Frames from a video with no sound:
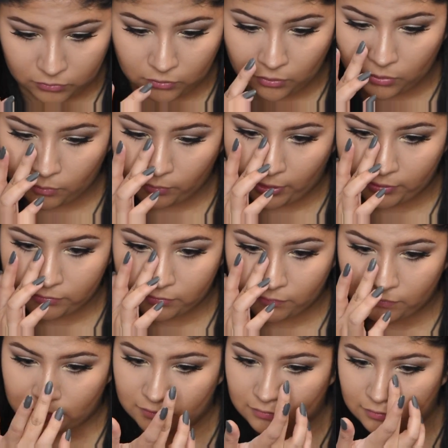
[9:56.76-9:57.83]
So the rest
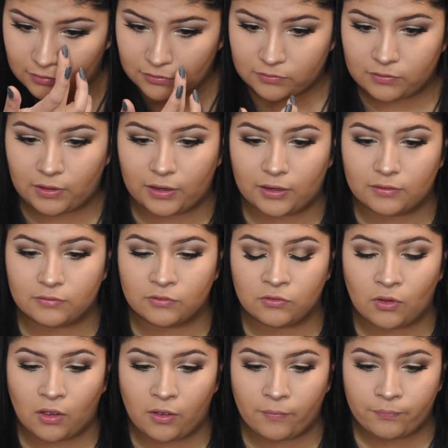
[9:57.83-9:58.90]
of this looks like it's
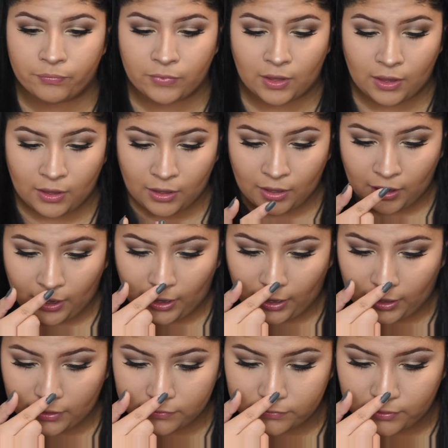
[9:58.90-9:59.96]
not
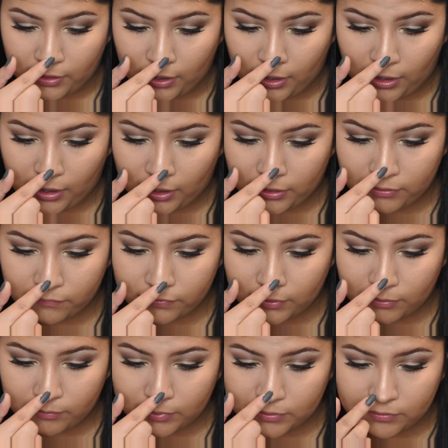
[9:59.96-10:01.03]
as high, if
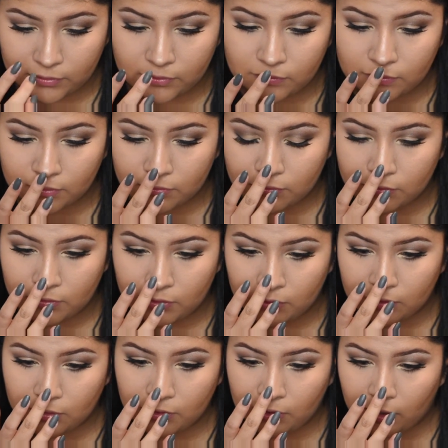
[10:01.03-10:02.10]
that makes any sense. And then you
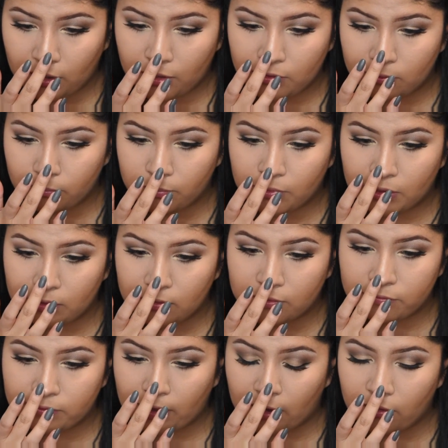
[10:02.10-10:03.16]
can kind of blend
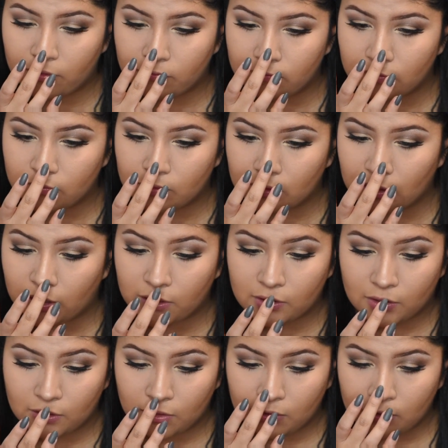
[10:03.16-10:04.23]
this out if you would like.